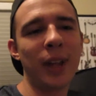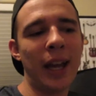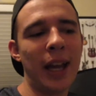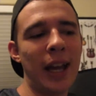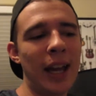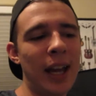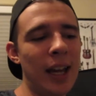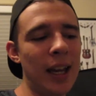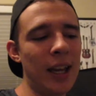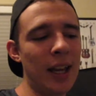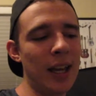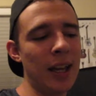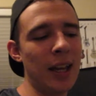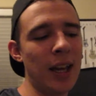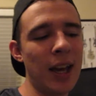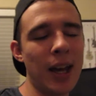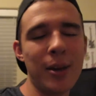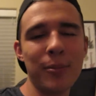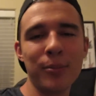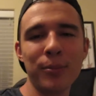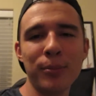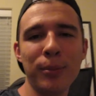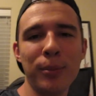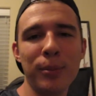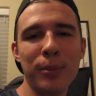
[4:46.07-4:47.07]
eight A
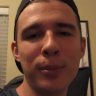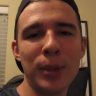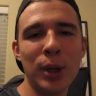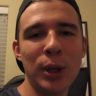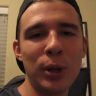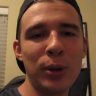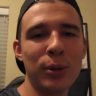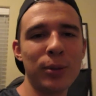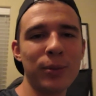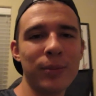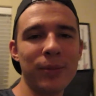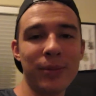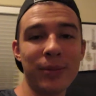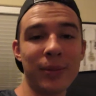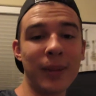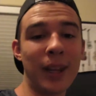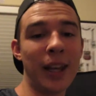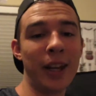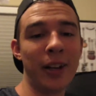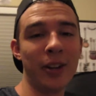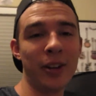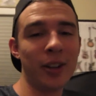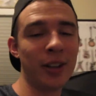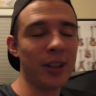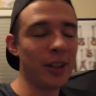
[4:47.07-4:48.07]
M
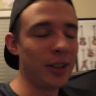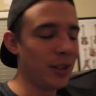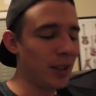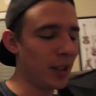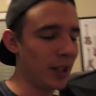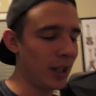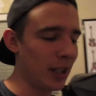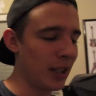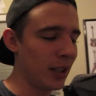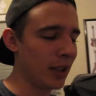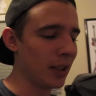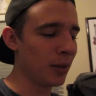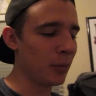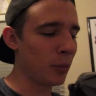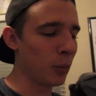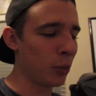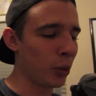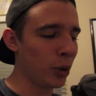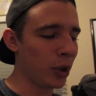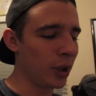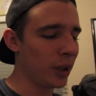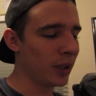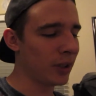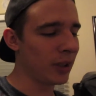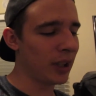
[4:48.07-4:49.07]
I don't know how to say in the
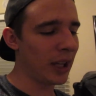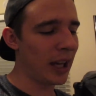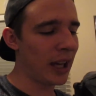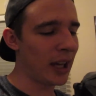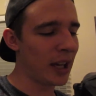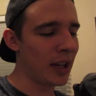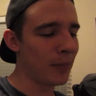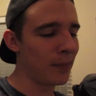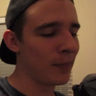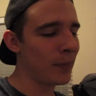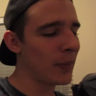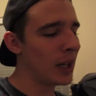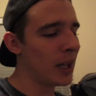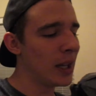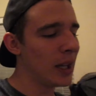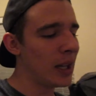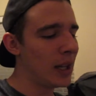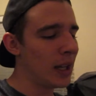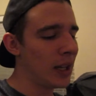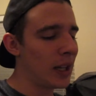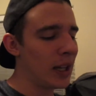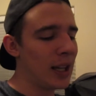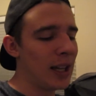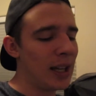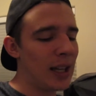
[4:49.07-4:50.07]
morning A M.
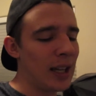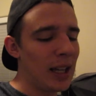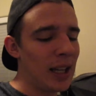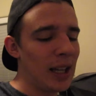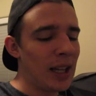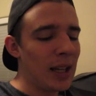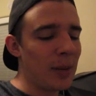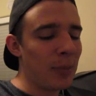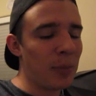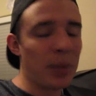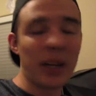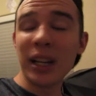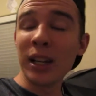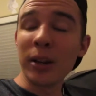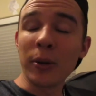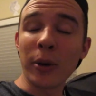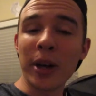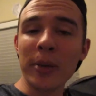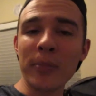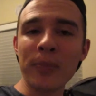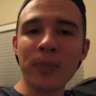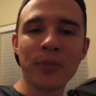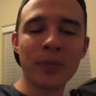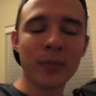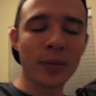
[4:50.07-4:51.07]
But
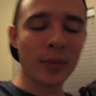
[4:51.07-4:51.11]
anyway,